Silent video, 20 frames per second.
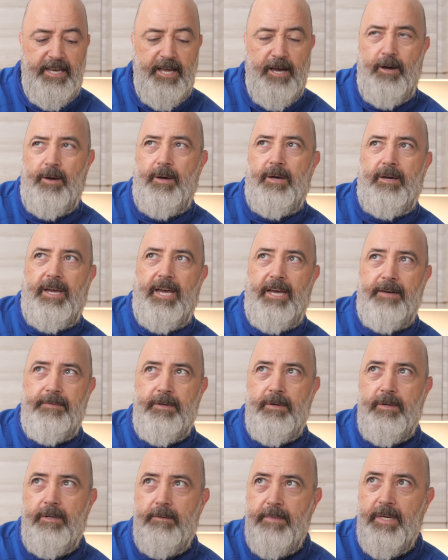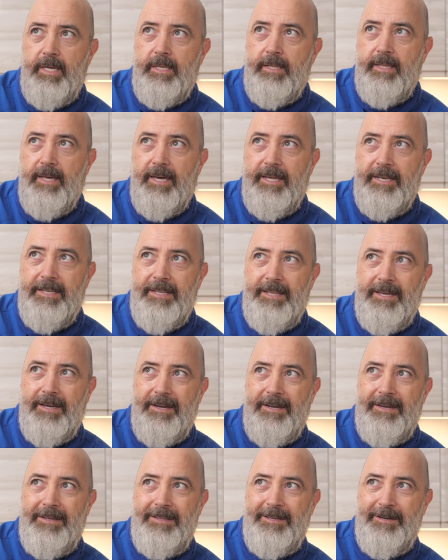Now I'll have to admit that
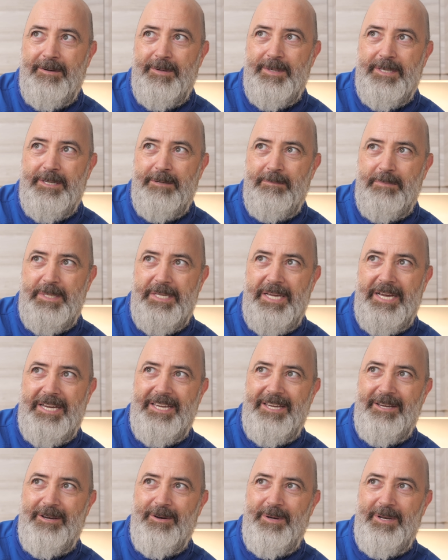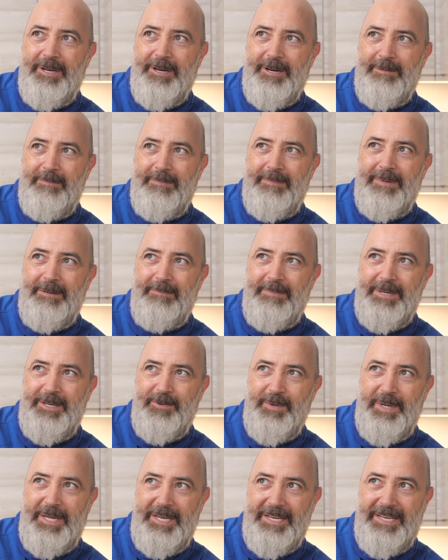there's some snacking going on in
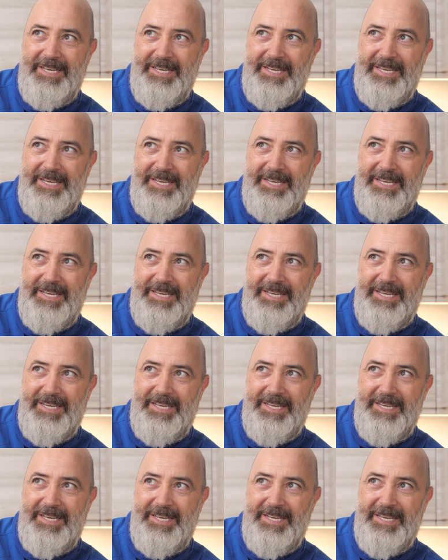between.